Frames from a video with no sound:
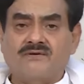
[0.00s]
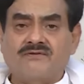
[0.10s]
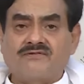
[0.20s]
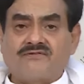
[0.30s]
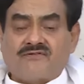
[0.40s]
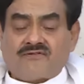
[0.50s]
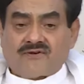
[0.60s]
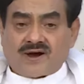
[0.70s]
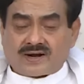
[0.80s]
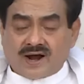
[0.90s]

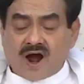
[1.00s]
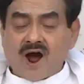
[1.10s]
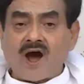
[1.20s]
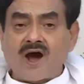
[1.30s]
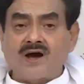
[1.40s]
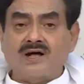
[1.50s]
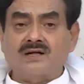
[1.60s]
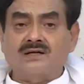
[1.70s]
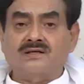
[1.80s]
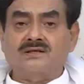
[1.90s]
for
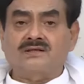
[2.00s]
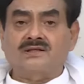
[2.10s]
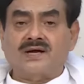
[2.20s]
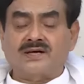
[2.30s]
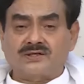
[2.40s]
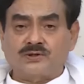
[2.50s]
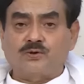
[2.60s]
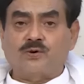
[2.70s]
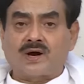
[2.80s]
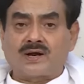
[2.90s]
all that
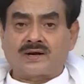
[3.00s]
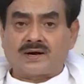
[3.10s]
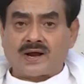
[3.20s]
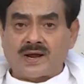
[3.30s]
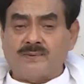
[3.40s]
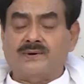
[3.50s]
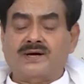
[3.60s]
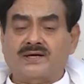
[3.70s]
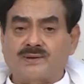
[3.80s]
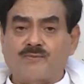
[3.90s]
you are
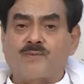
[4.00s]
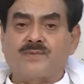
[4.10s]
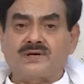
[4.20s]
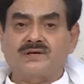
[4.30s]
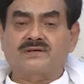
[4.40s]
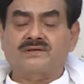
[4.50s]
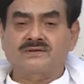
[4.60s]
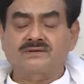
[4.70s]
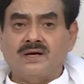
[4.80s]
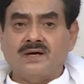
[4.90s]
having at the moment.
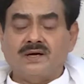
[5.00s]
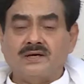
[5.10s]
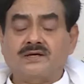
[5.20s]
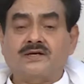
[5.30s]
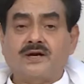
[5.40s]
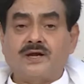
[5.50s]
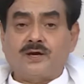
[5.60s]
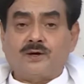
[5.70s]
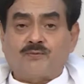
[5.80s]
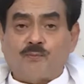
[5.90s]
A
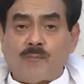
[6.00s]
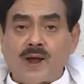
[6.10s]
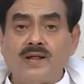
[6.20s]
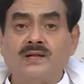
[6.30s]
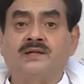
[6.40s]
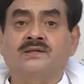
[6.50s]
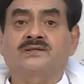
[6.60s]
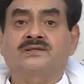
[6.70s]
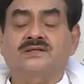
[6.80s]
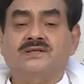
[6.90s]
great
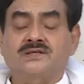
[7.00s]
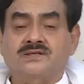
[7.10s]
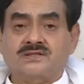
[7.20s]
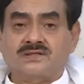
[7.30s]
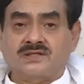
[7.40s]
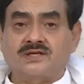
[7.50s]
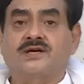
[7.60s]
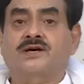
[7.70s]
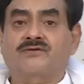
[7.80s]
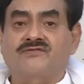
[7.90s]
wealth is
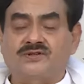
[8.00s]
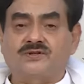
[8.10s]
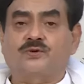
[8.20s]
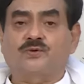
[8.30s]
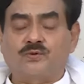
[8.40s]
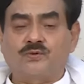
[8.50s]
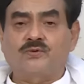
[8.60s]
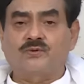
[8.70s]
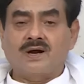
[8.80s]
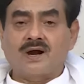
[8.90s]
there with you.
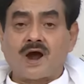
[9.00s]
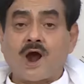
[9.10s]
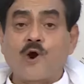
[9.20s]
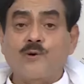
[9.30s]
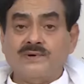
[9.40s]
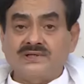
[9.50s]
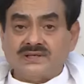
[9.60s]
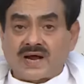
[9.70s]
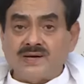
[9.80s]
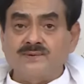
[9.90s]
How many
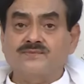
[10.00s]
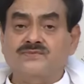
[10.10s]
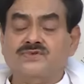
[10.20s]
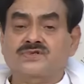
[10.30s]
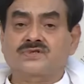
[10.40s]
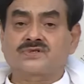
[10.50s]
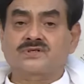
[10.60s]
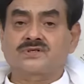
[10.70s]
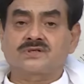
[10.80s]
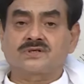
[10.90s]
times
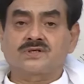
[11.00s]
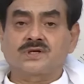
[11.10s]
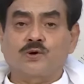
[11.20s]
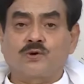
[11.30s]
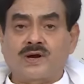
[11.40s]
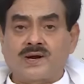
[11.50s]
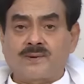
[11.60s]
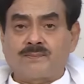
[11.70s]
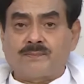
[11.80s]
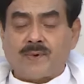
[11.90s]
you
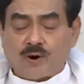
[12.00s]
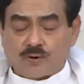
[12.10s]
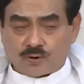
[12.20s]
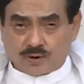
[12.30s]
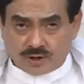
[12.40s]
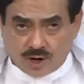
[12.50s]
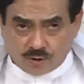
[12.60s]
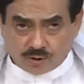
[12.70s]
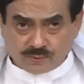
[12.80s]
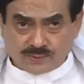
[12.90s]
have bowed
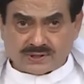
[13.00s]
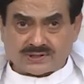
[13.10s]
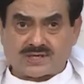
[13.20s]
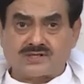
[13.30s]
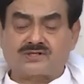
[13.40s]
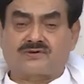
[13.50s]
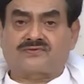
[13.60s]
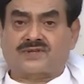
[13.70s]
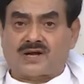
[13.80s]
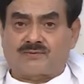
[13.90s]
down with a sense
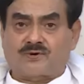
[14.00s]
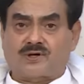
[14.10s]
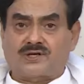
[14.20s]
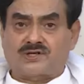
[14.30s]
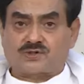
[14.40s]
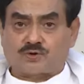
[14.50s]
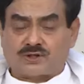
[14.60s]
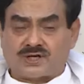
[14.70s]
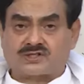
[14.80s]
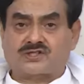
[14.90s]
of thankfulness to
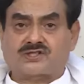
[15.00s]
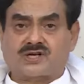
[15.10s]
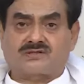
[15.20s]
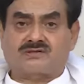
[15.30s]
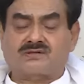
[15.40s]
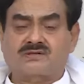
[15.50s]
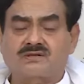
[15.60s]
the existence.